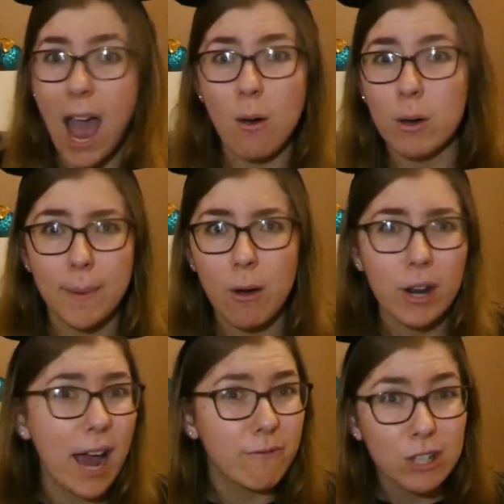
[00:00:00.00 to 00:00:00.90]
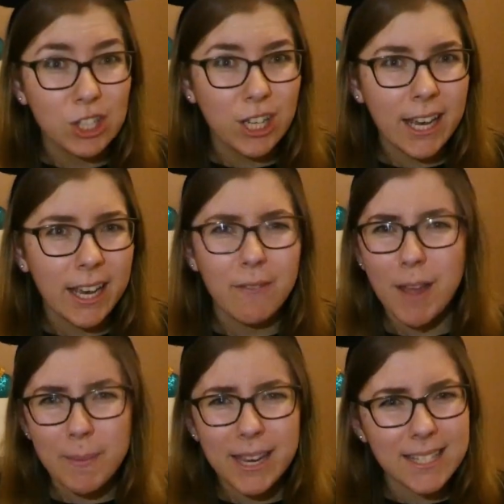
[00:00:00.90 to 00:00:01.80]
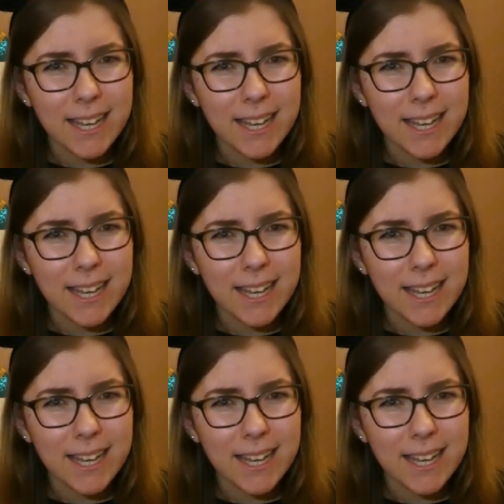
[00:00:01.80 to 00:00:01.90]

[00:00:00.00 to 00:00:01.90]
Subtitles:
out and about on an average day, if that makes